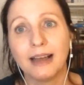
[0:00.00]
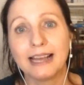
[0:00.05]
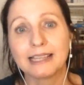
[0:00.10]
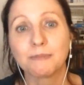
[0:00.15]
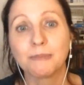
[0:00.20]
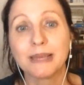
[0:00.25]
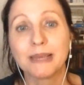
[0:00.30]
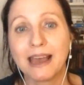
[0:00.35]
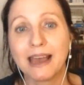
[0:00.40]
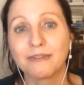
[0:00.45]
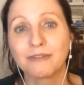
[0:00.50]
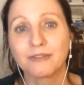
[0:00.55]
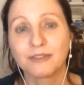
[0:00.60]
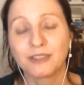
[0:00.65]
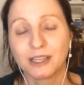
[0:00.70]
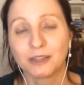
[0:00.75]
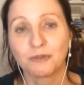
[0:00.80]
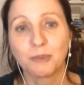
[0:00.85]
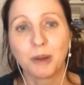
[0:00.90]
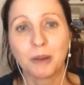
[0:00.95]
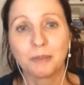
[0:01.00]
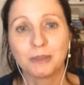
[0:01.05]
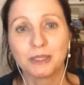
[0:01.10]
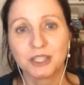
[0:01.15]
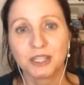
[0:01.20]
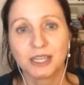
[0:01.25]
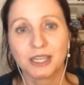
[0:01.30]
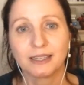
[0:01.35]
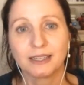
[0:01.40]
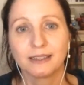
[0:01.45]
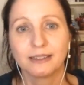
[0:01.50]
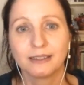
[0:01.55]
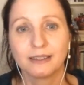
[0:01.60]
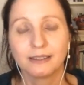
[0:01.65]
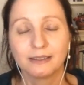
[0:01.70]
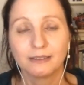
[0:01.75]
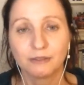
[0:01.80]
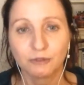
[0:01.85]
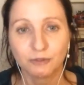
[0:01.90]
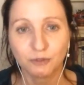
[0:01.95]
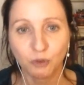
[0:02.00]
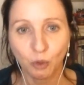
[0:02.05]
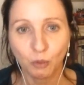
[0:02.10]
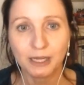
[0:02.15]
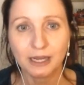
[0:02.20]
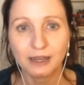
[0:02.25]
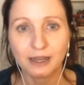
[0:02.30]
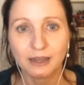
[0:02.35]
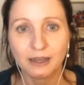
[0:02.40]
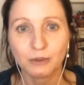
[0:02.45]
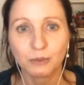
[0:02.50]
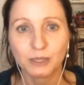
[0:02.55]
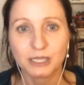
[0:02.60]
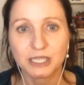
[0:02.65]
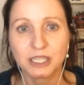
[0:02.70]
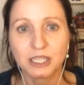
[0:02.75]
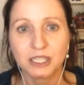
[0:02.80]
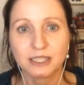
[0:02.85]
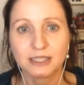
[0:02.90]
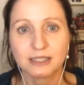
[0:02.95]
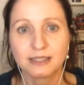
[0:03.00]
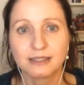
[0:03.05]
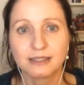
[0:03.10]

SPF self publishing formula, which is